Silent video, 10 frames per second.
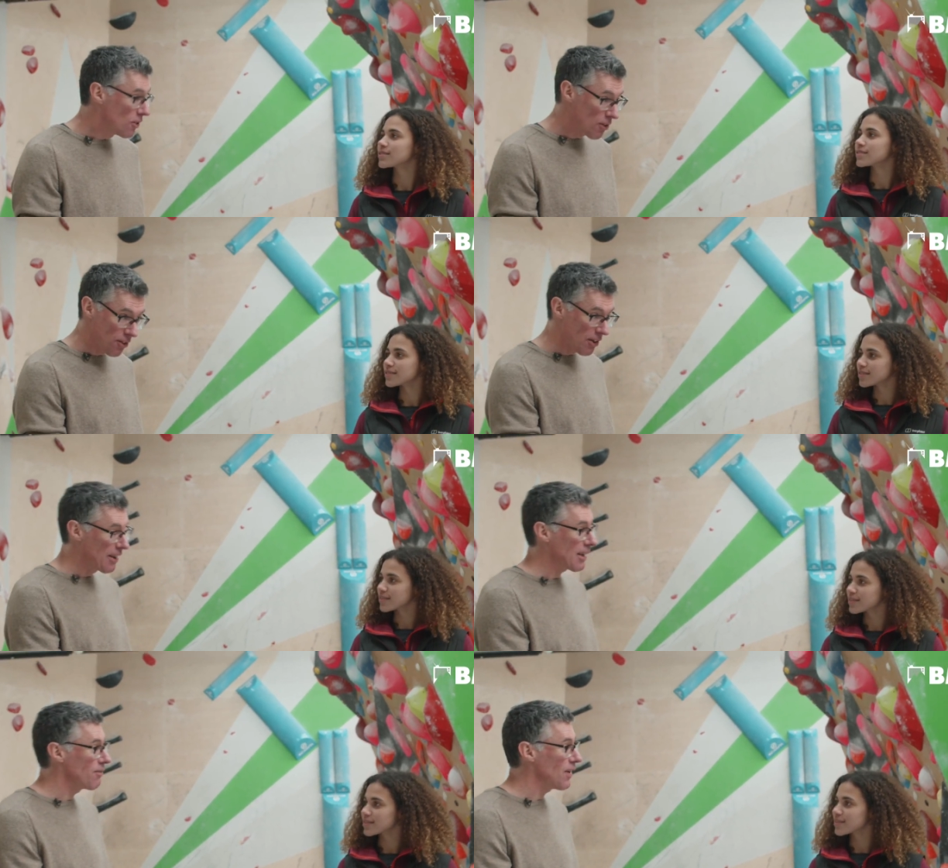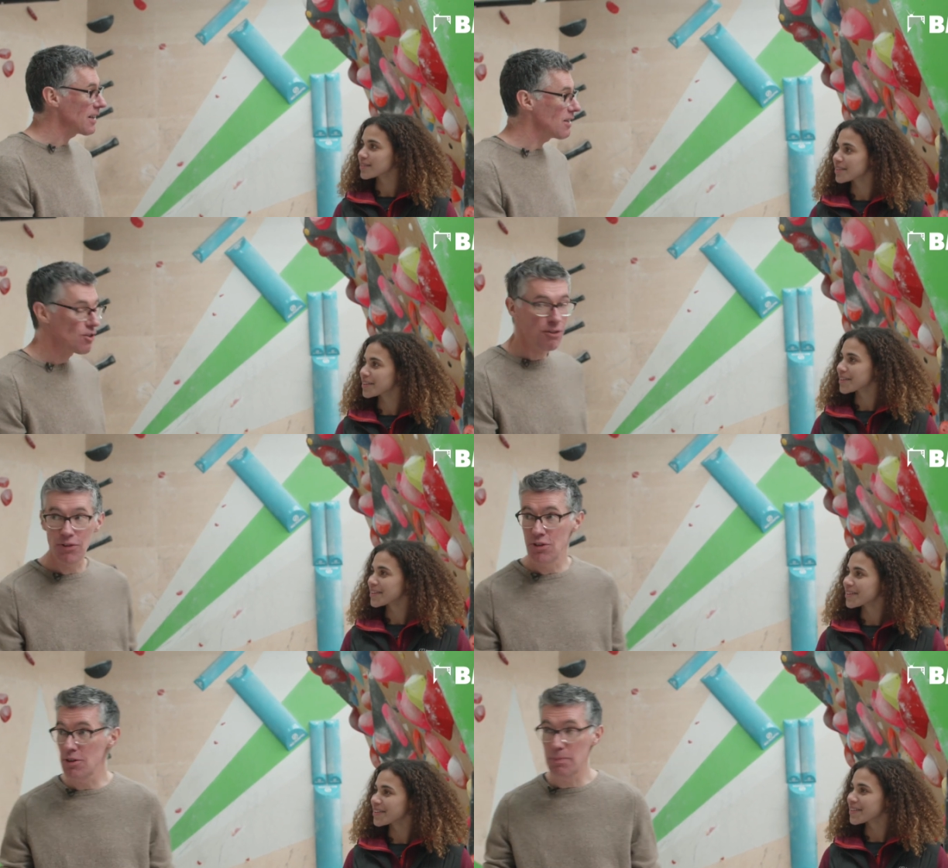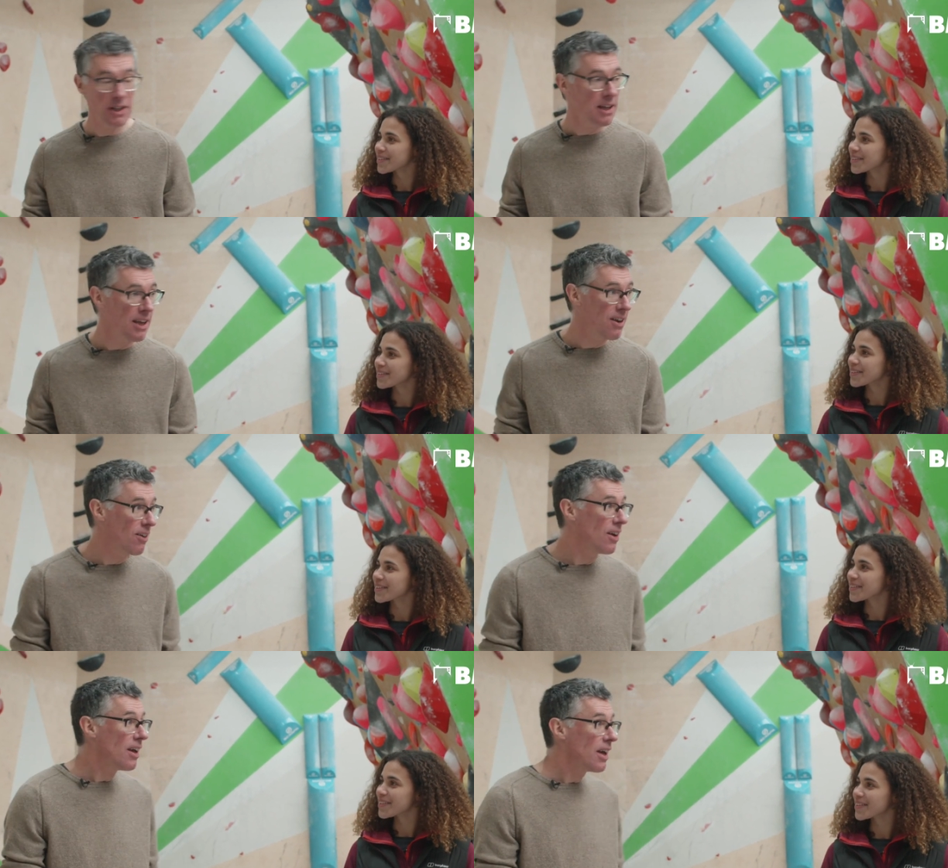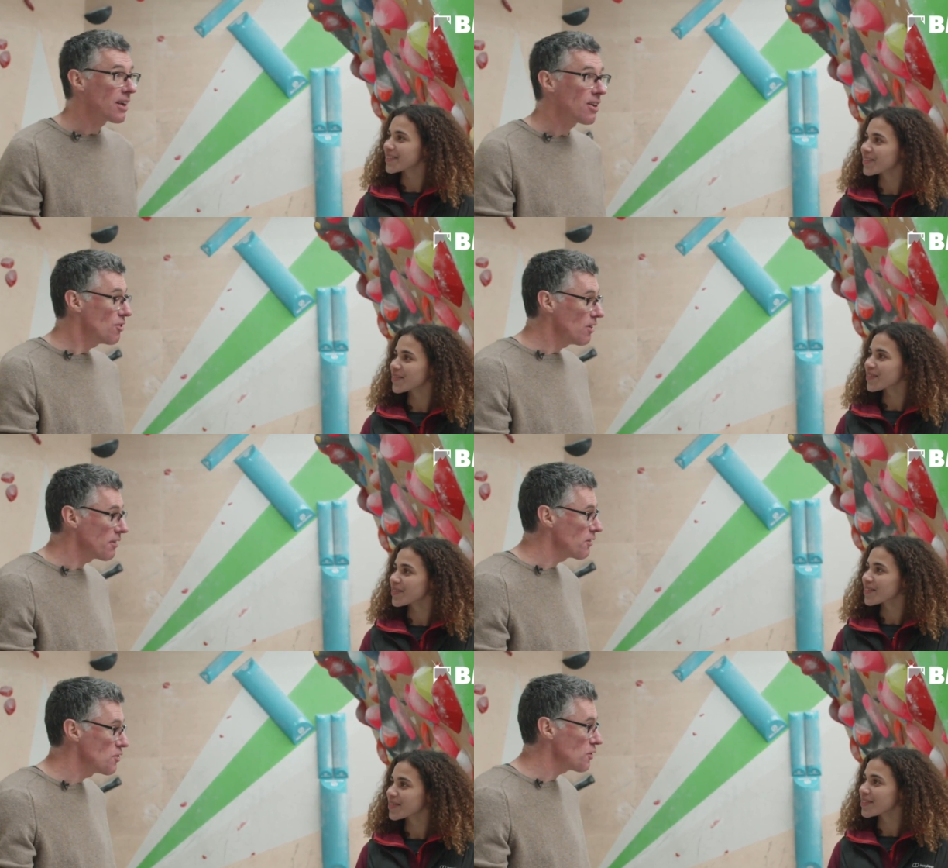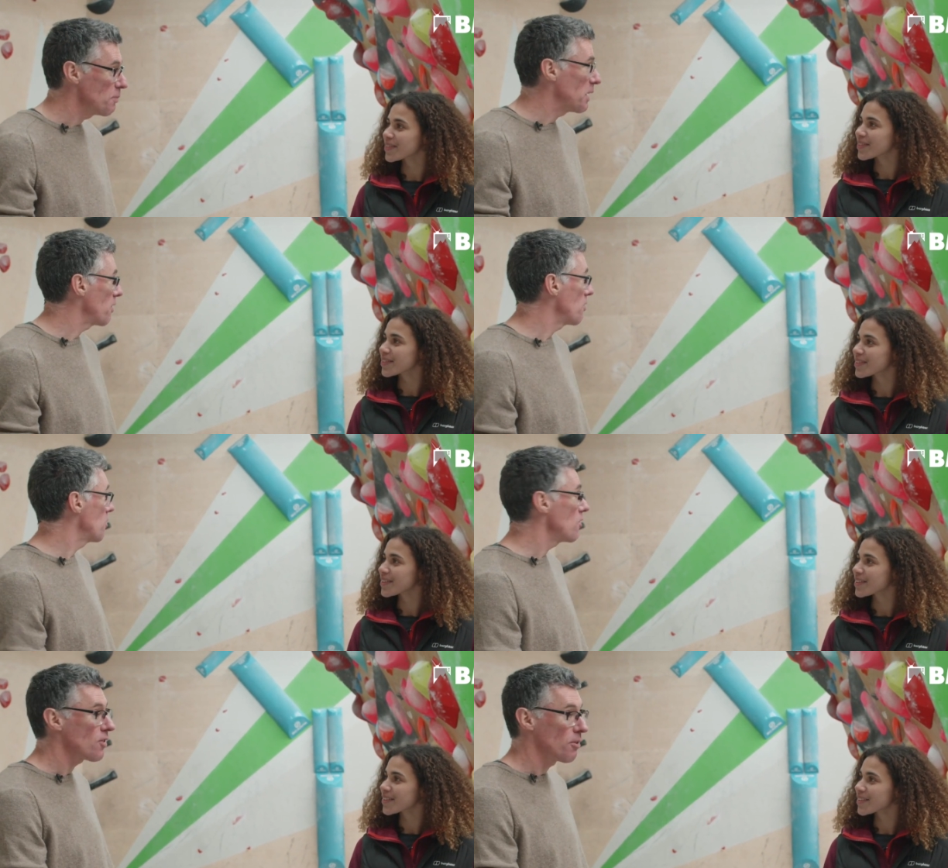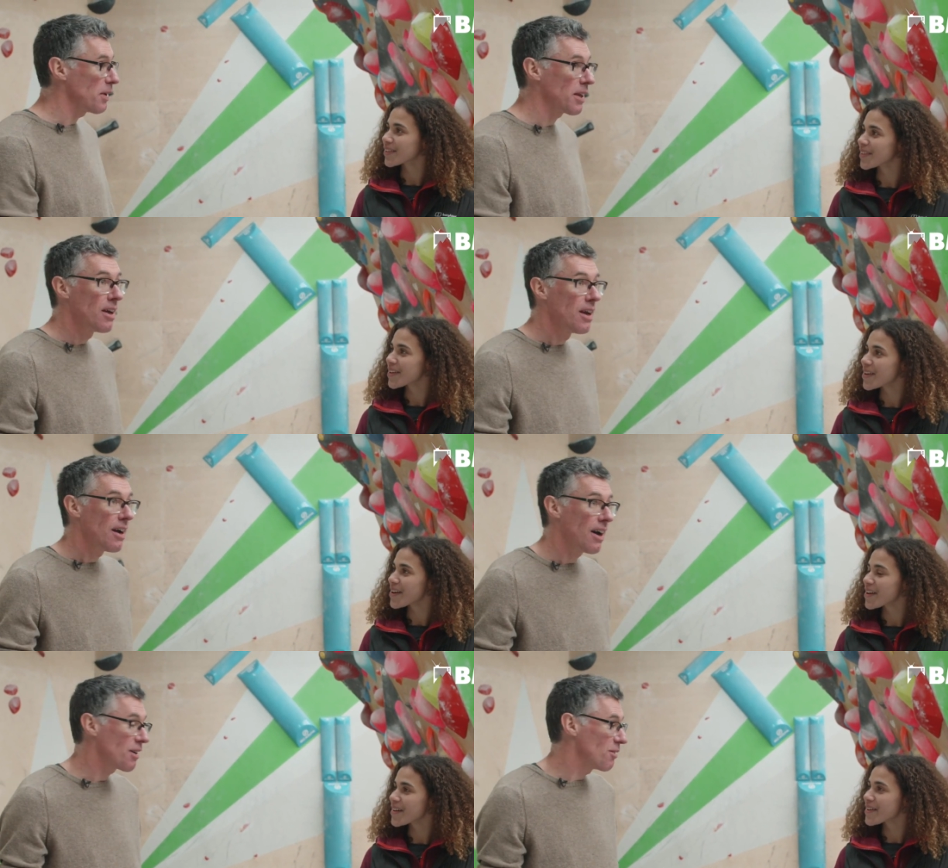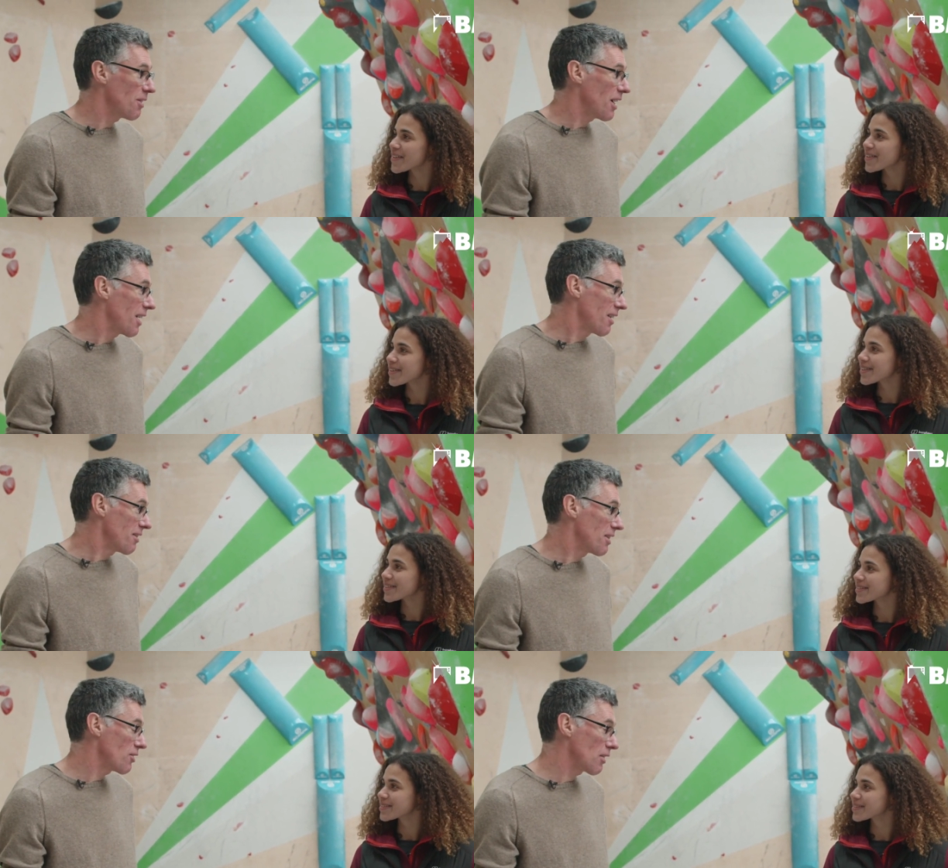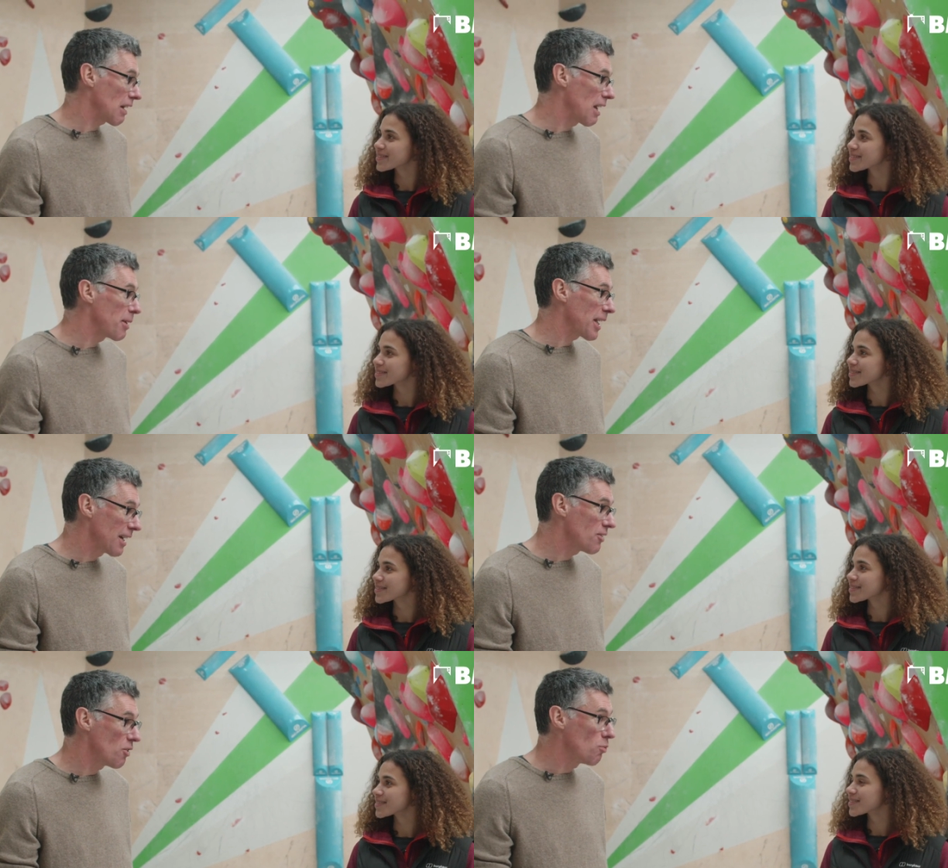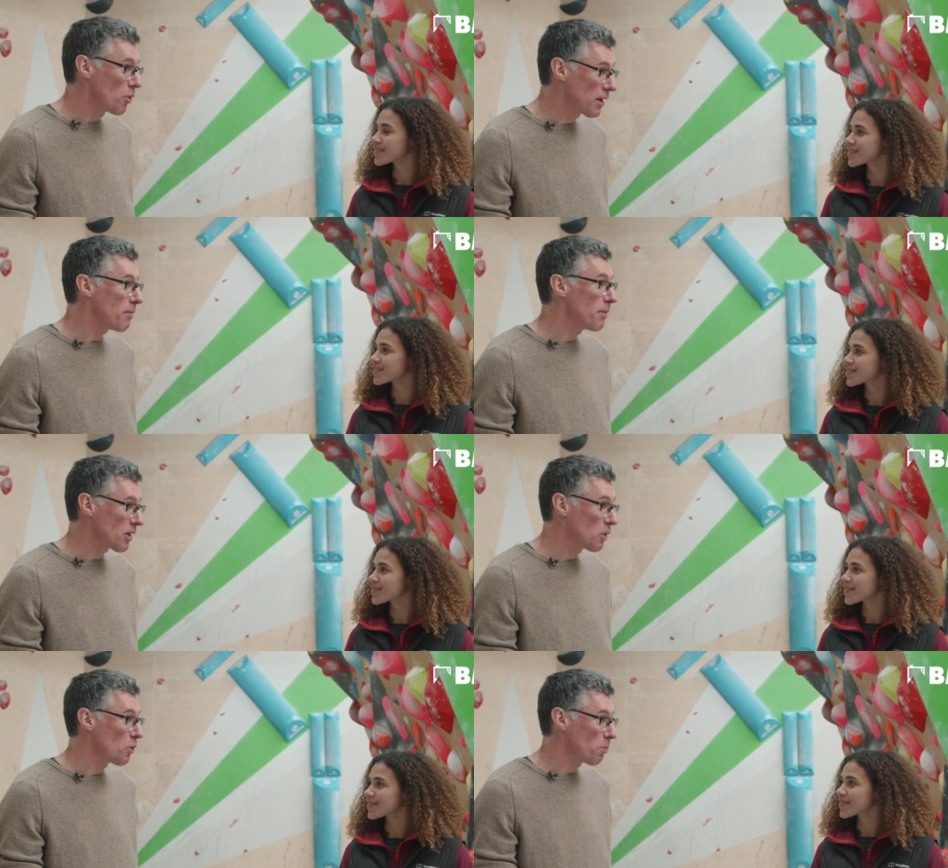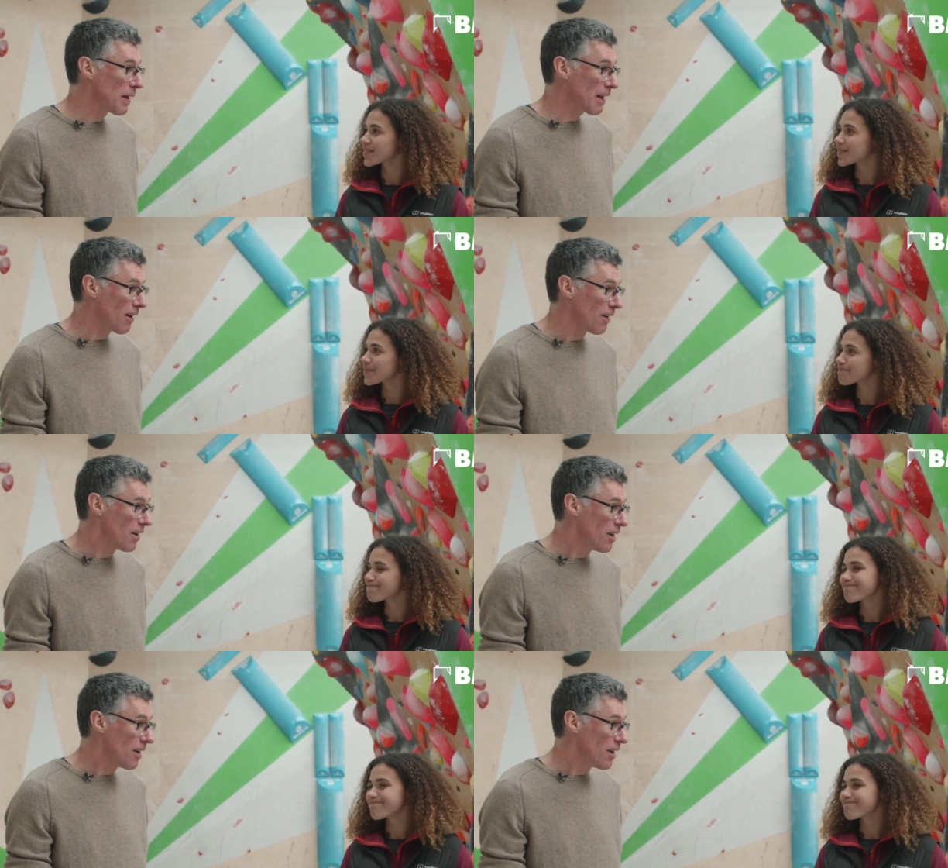Speaker 1: So I thought I'd take advantage of you being here. And can you introduce me to the new school? I mean, I go the sort of climbing I do won't get me a gold medal